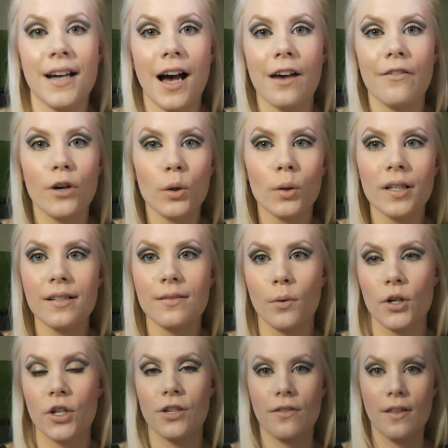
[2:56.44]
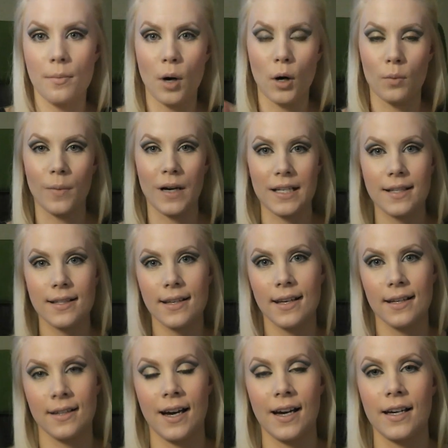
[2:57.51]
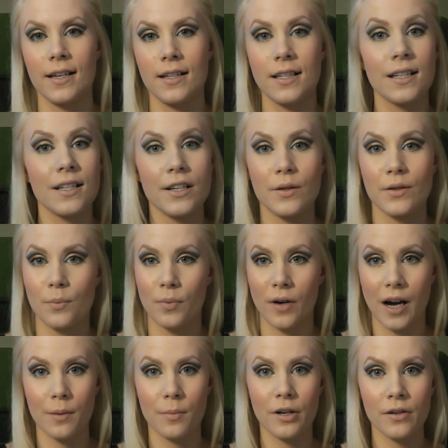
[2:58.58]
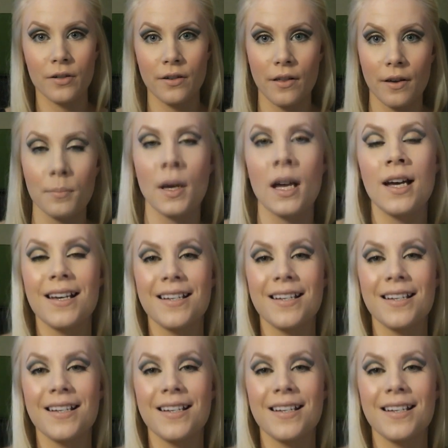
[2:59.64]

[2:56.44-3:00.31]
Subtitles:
I've only swatched them on my skin. I didn't use a primer under them.